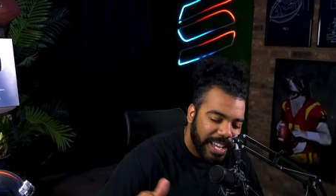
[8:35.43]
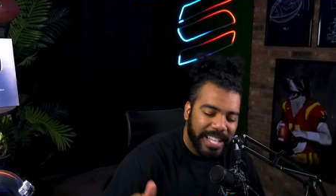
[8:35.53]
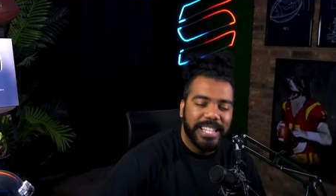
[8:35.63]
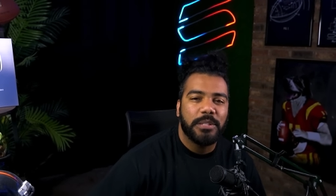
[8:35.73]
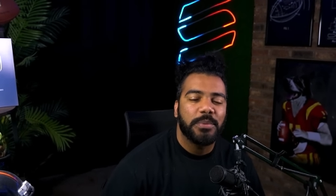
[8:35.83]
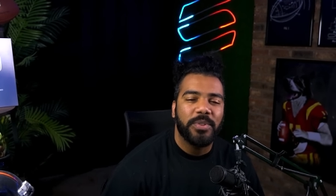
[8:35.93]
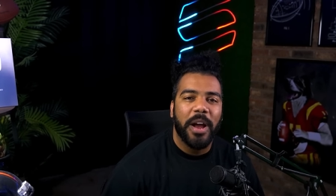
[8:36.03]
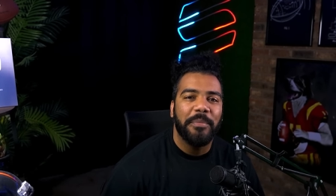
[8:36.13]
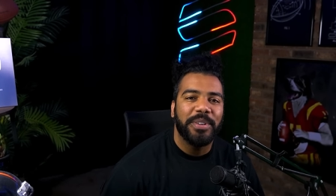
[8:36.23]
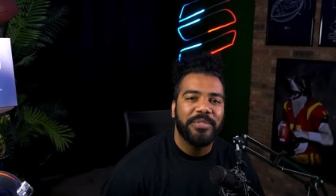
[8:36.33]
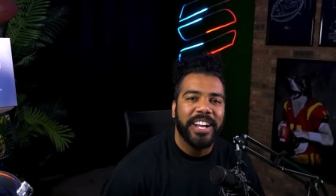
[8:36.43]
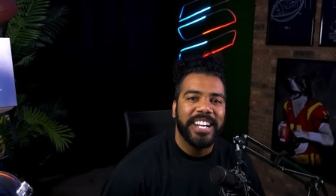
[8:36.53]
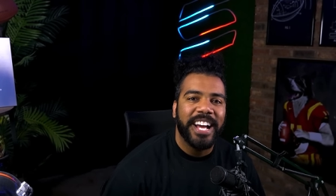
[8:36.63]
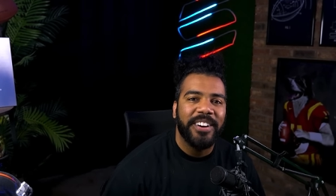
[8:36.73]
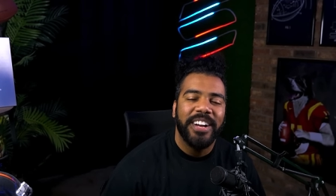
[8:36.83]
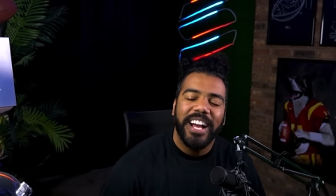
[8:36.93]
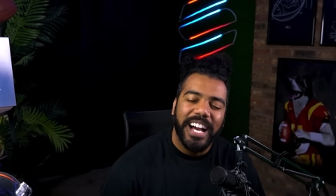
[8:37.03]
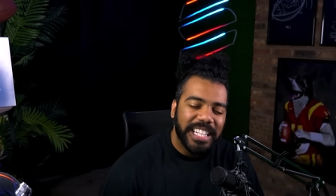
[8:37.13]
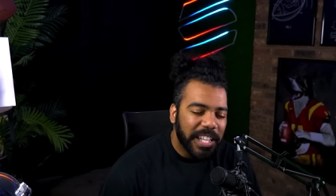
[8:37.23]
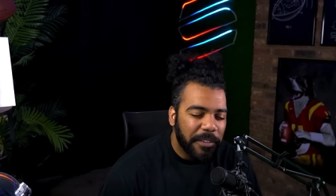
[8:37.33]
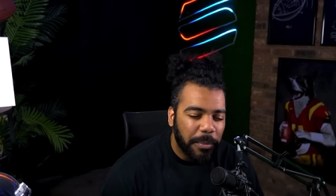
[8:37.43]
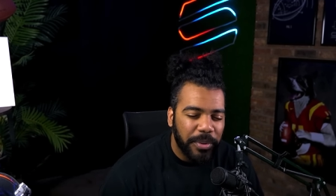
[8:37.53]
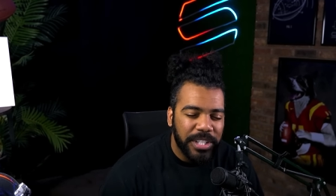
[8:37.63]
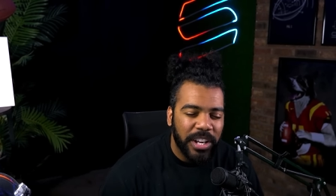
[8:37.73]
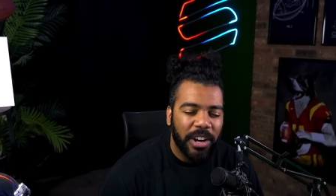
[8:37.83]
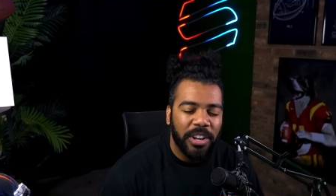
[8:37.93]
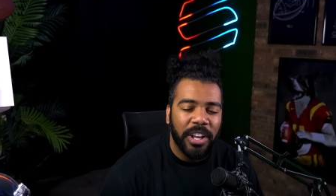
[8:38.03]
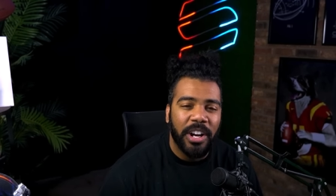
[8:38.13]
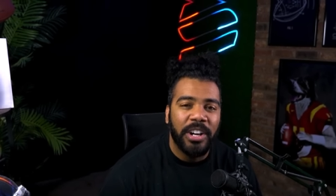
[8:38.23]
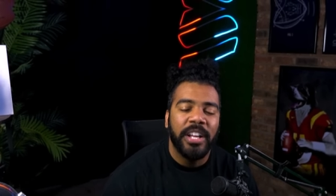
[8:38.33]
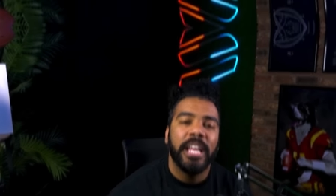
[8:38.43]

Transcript: hit that subscribe button right now. I love and appreciate all y'all.